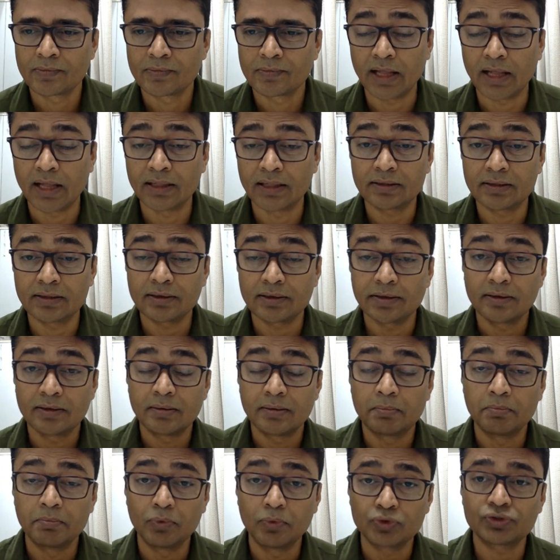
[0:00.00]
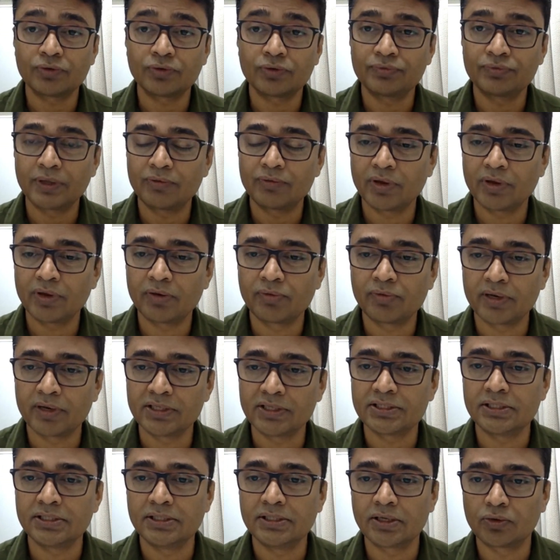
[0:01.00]
And most of them were very
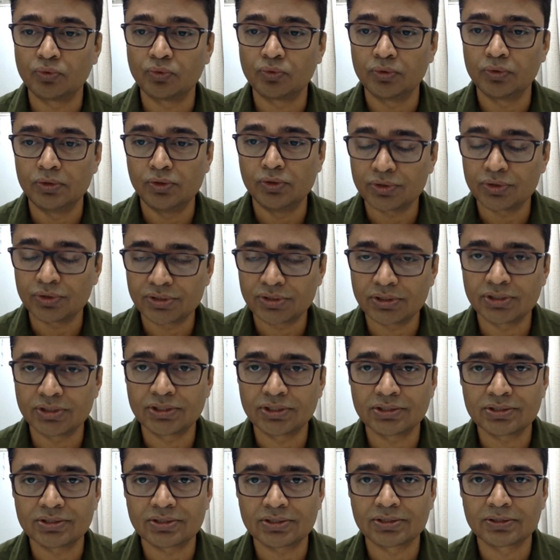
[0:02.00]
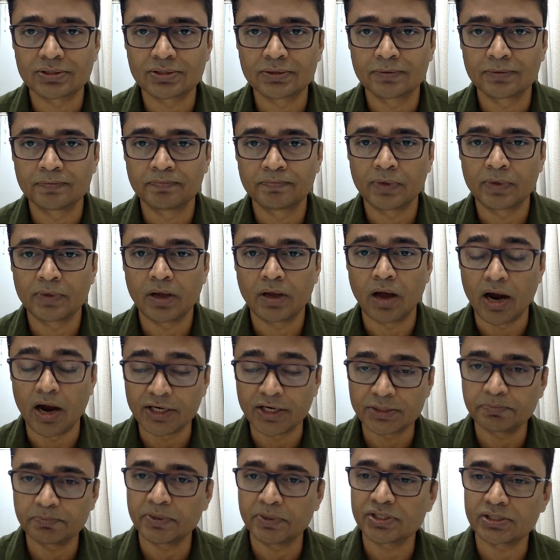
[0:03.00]
senior neurosurgeons, heart
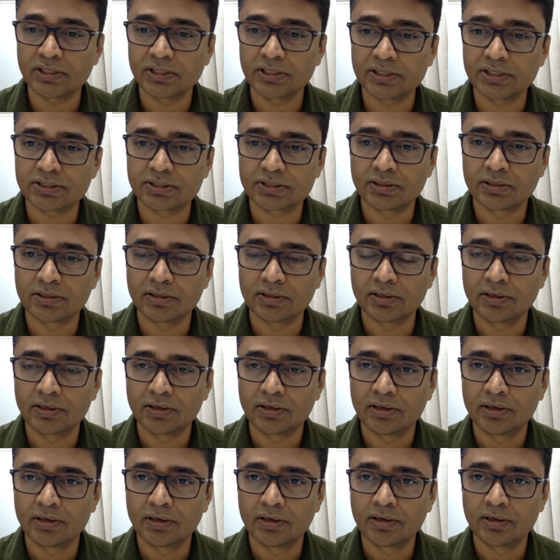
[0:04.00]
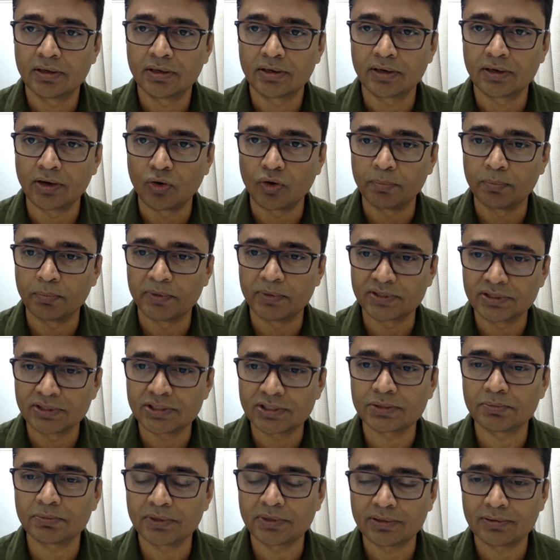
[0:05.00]
specialists, renowned
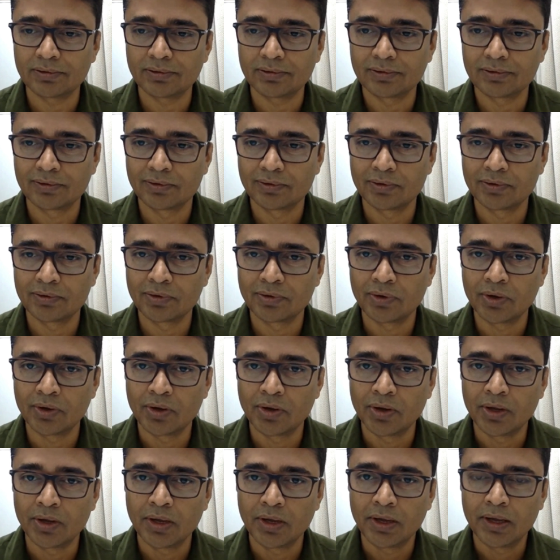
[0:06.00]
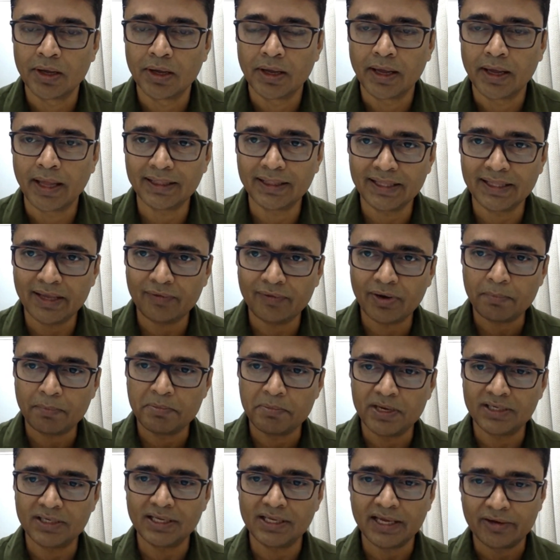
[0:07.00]
businessmen. And they were
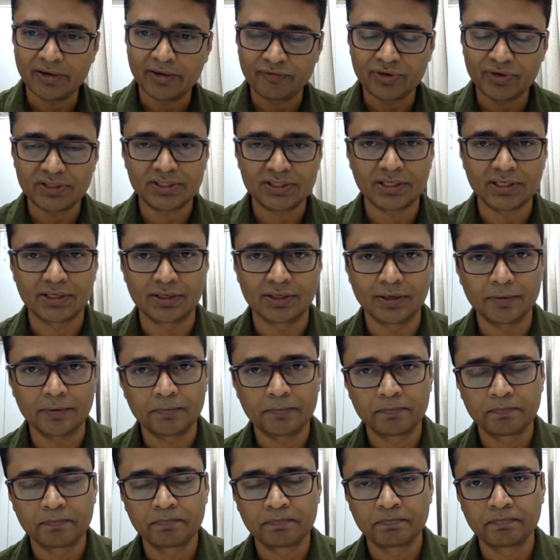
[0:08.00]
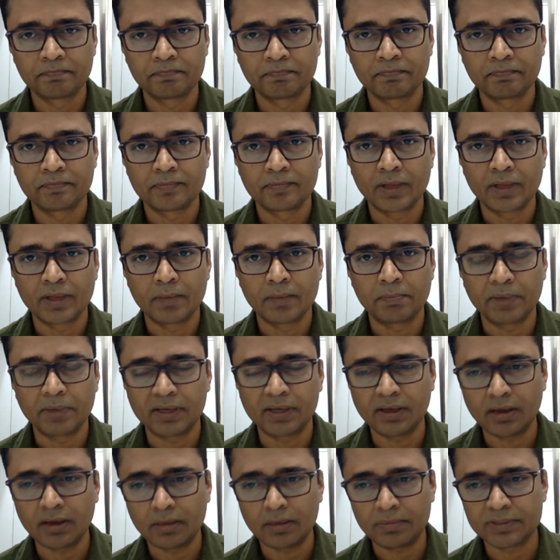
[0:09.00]
meeting every Sunday,
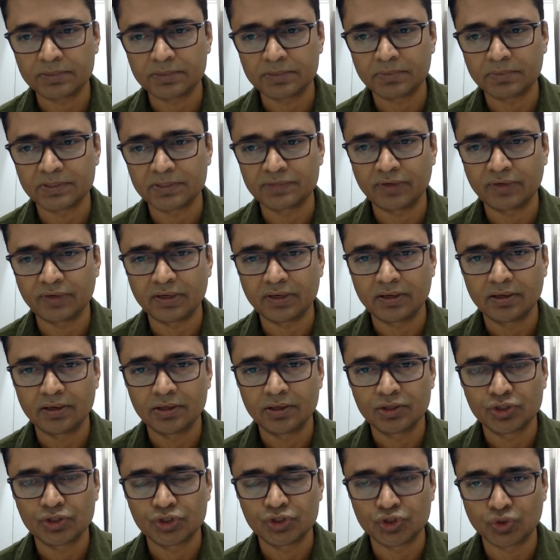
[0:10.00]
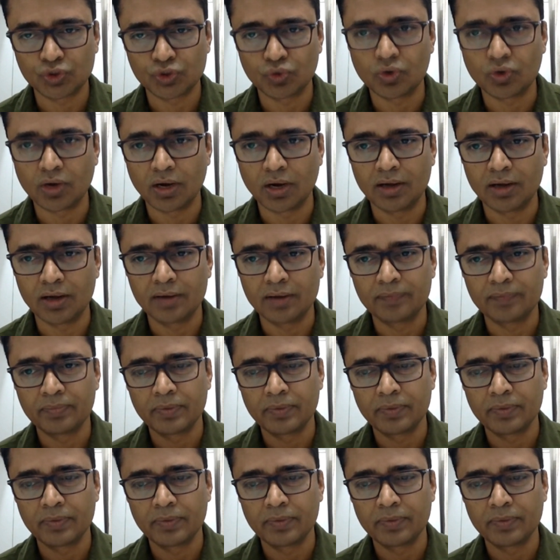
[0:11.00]
picking up a specific shloka